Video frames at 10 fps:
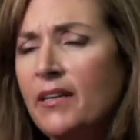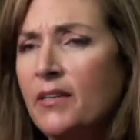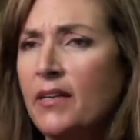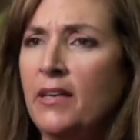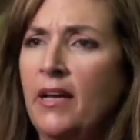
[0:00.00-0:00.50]

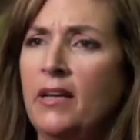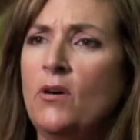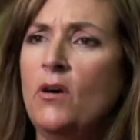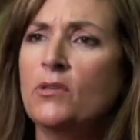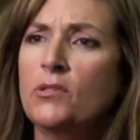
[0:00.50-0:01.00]
and
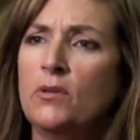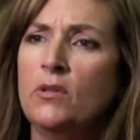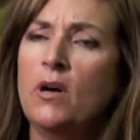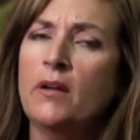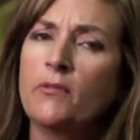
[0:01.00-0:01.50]
also a
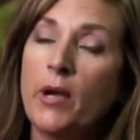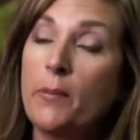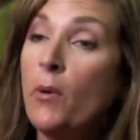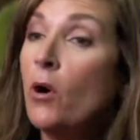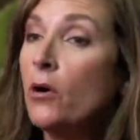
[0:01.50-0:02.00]
lot of
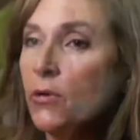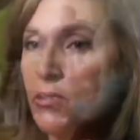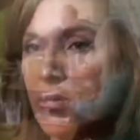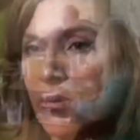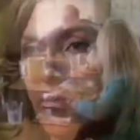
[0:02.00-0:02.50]
great partners that